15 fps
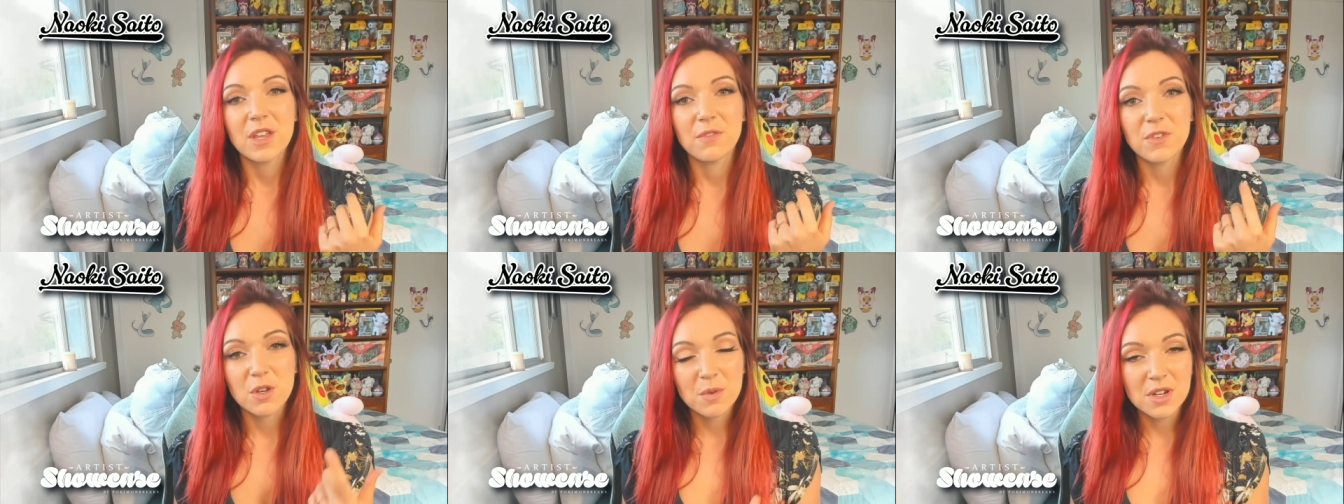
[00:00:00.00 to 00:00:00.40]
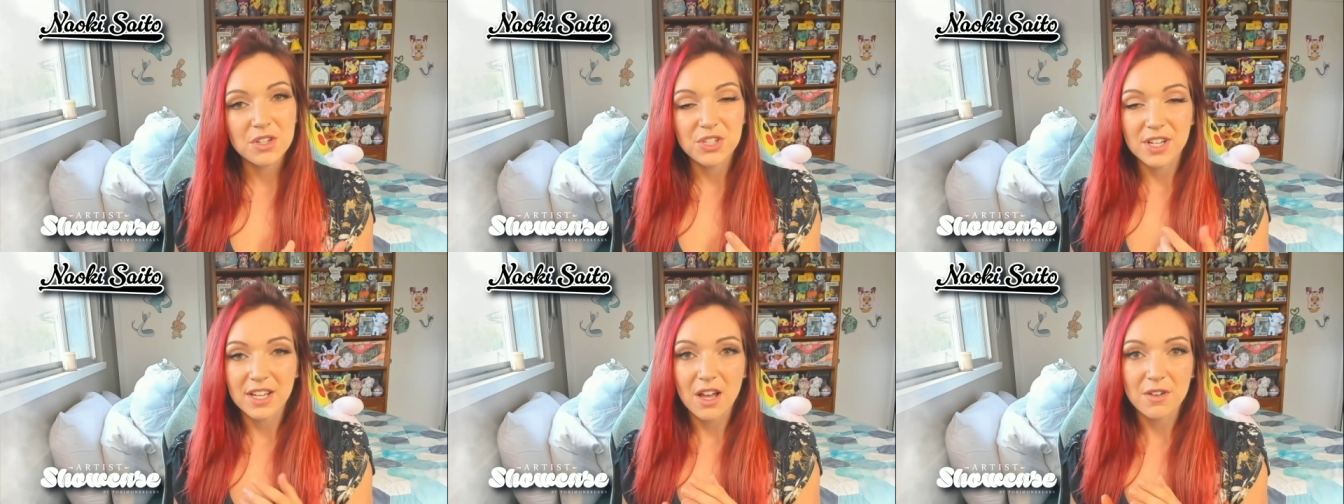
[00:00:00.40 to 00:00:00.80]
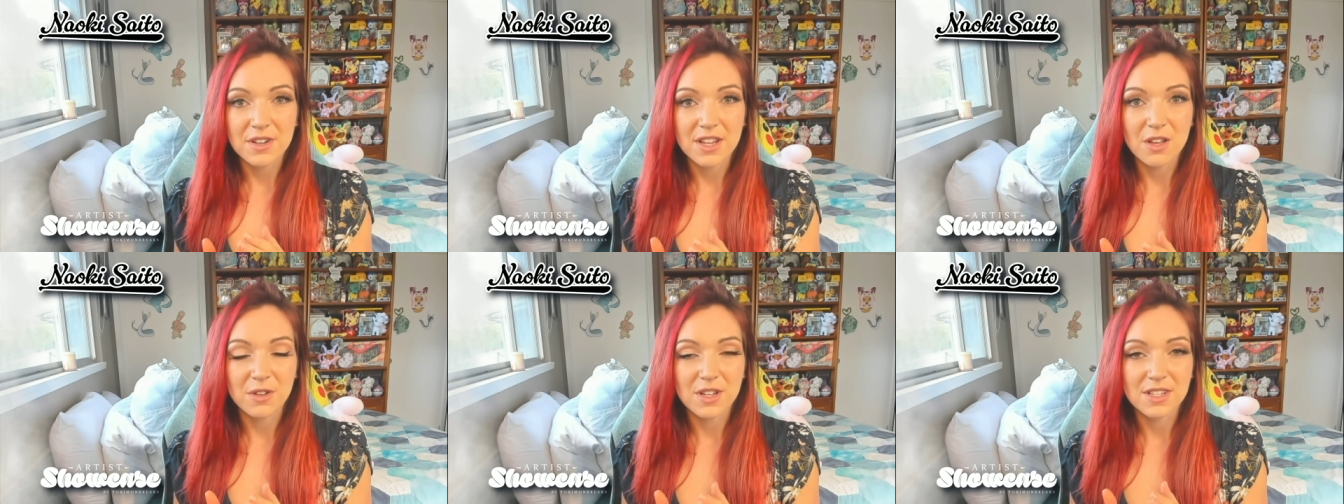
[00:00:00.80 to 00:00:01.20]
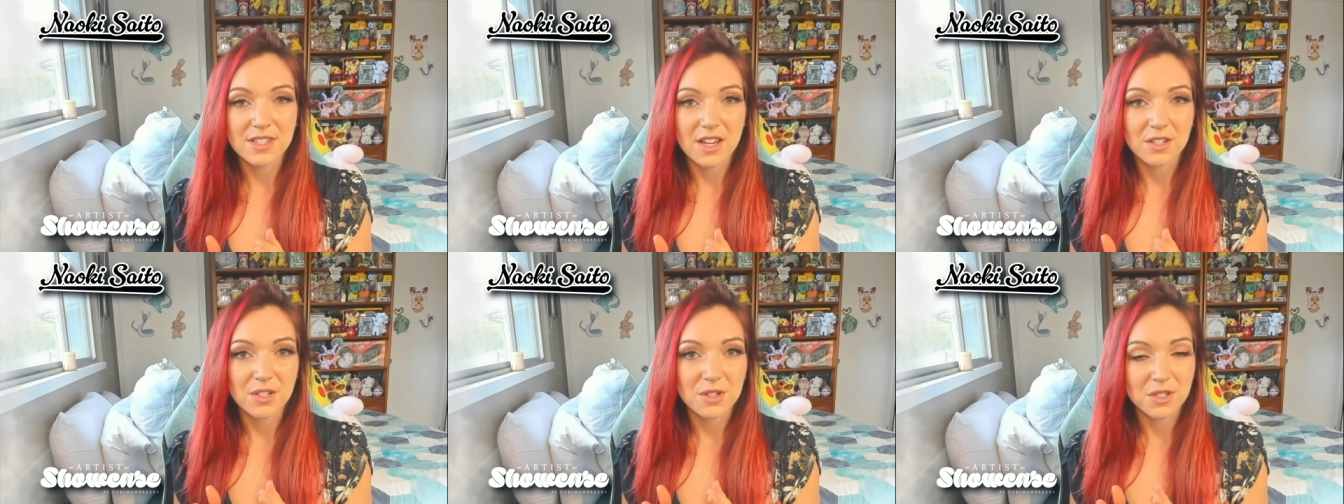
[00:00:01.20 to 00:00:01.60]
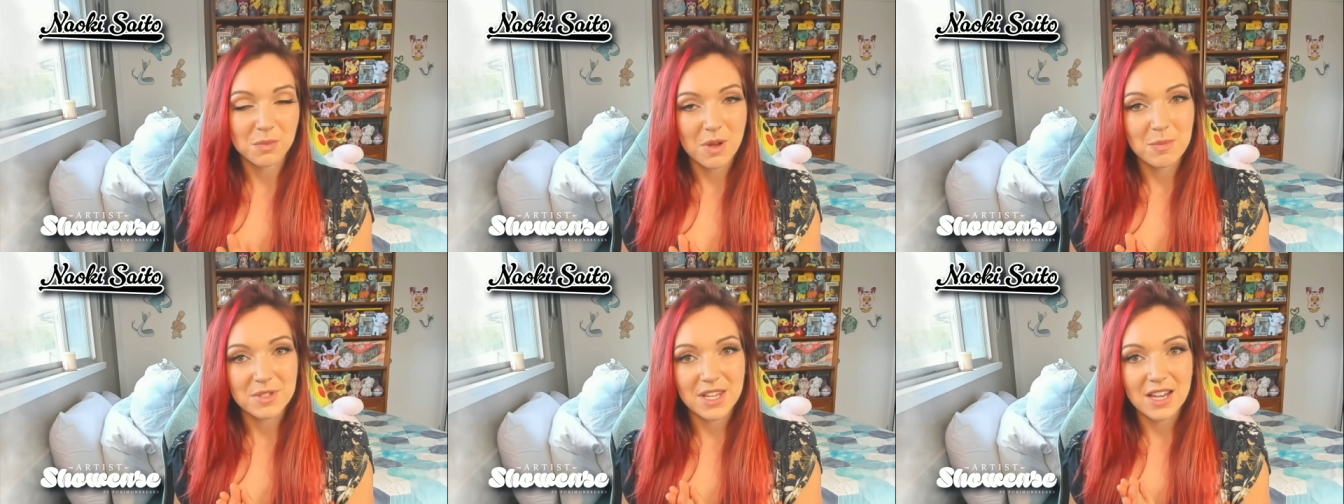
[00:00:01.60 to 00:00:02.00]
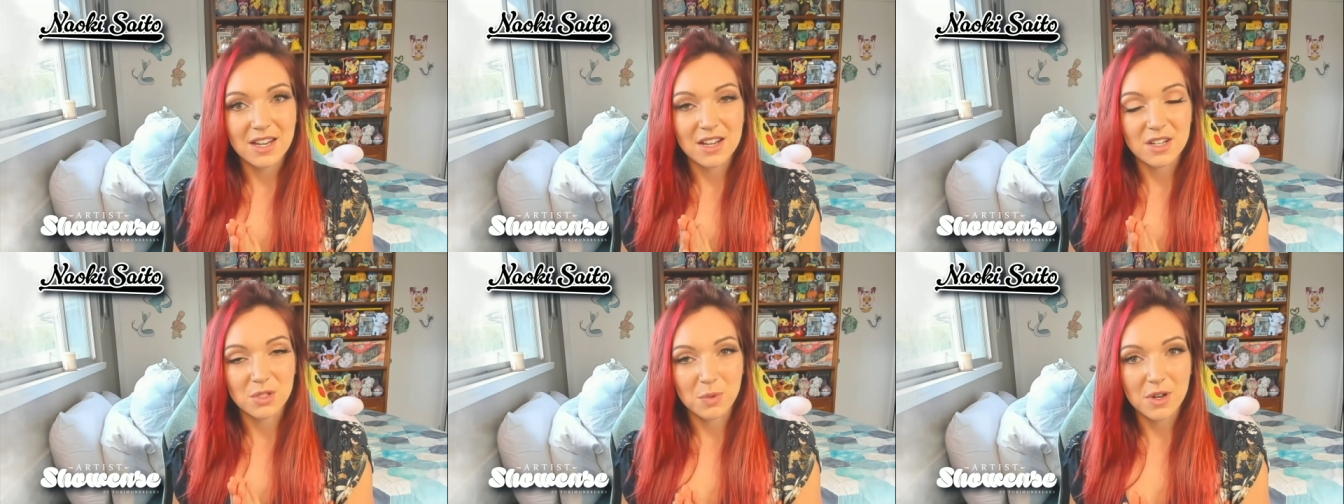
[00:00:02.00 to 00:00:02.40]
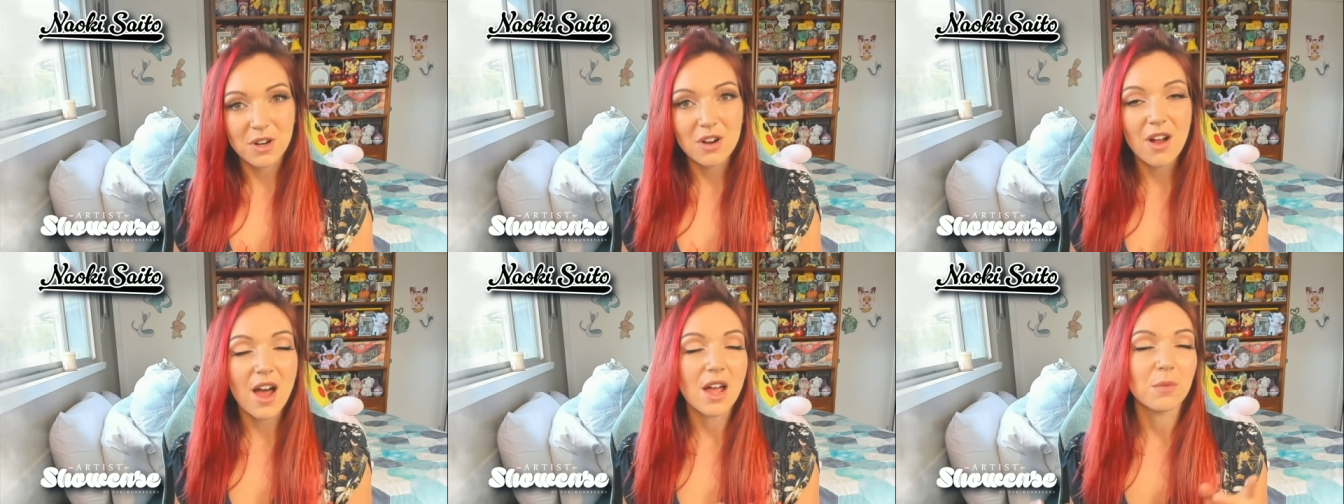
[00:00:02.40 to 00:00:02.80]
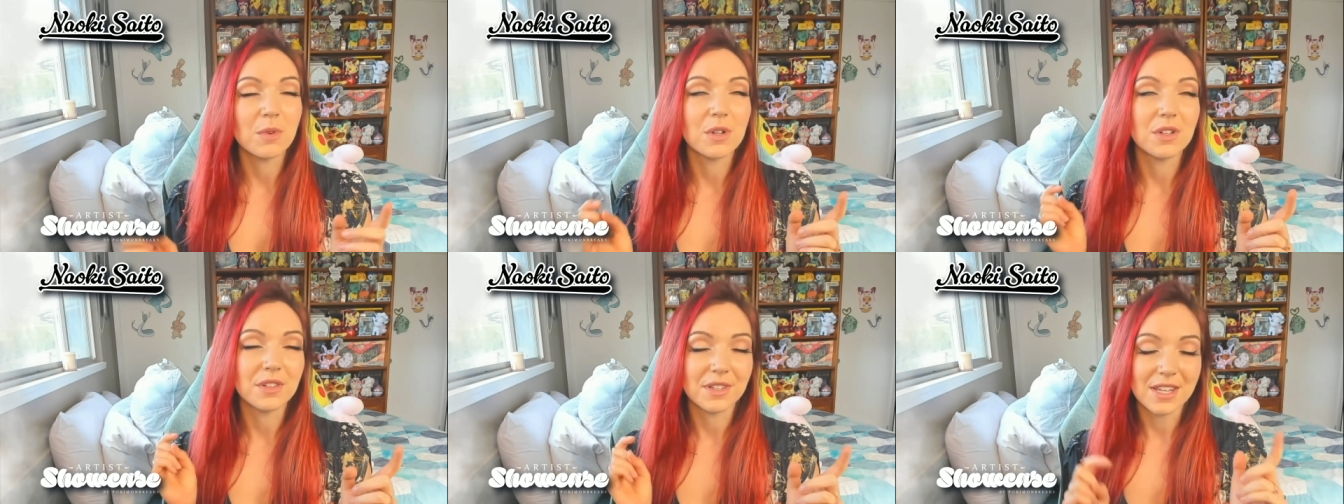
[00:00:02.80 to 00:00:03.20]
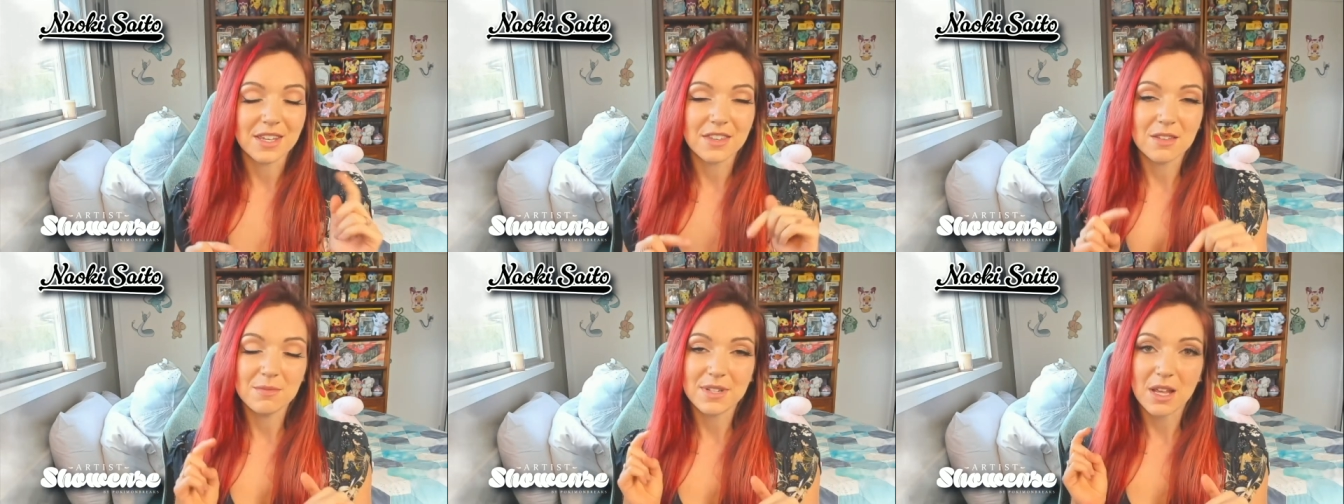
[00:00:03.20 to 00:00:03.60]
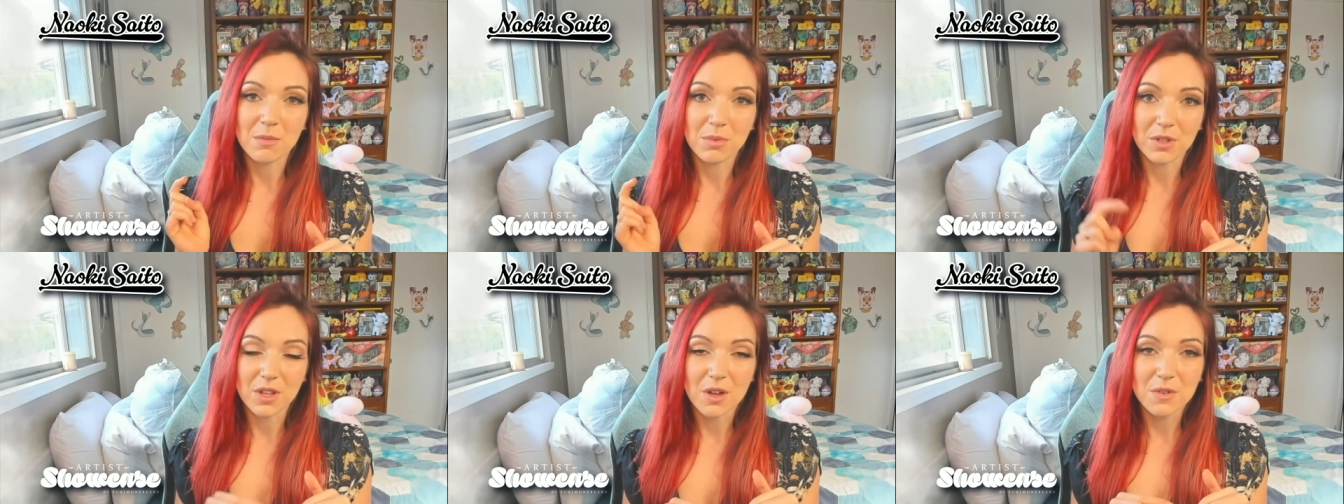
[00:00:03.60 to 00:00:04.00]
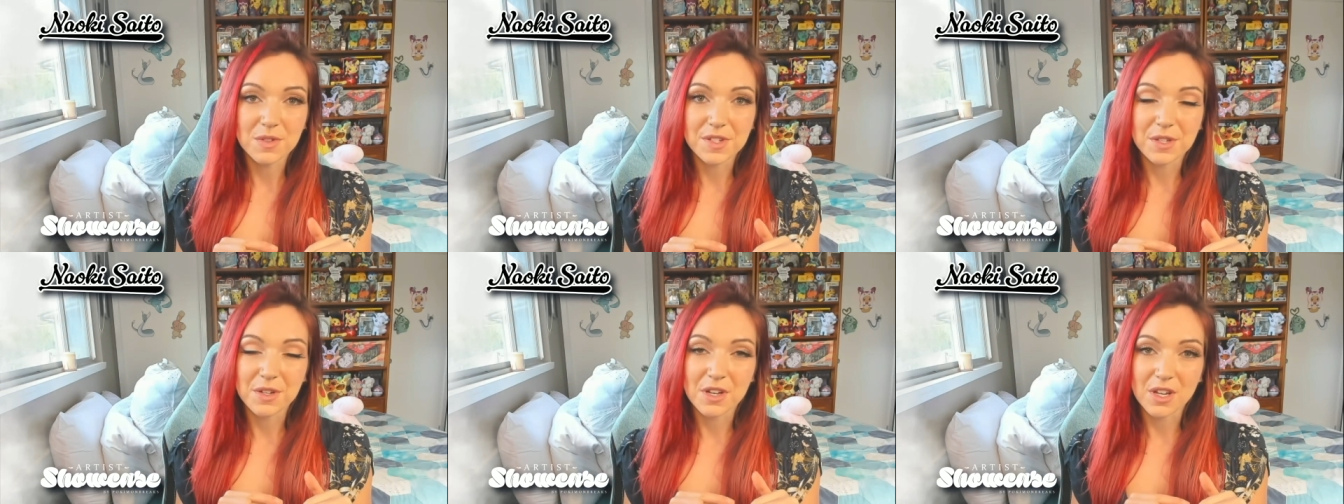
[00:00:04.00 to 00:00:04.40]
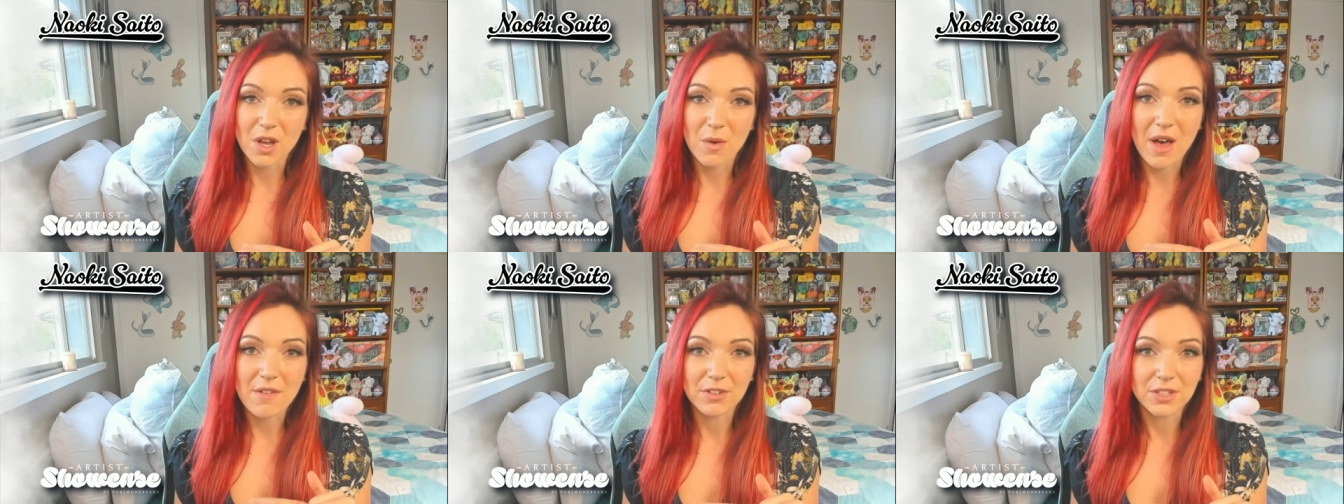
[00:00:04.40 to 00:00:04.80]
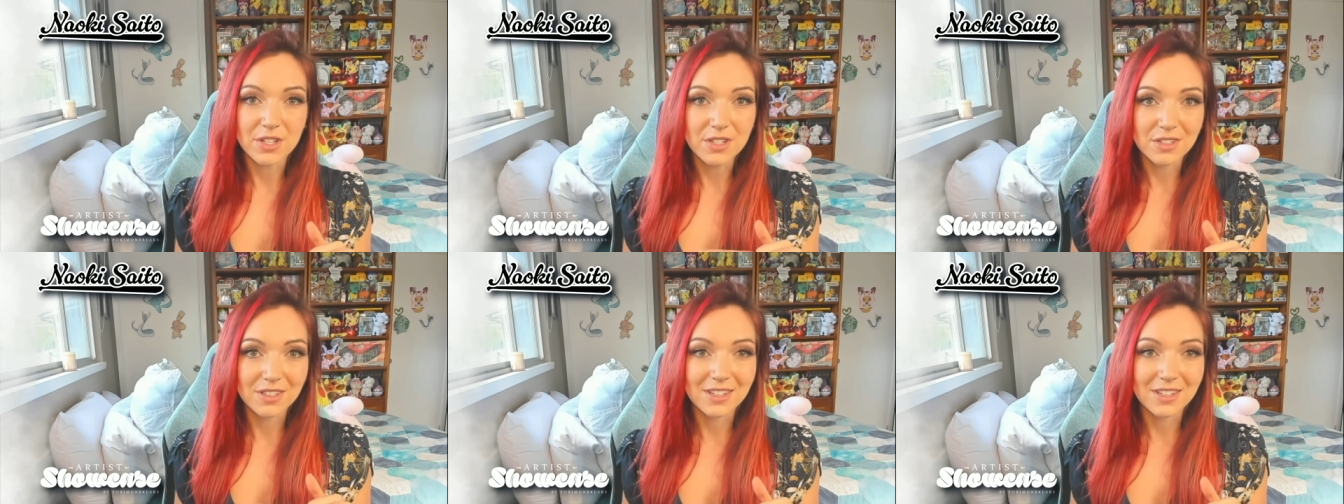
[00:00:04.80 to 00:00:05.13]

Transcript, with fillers: If you want to check out Naoki Saito's website and Twitter, I will link them down below so you can go have a look.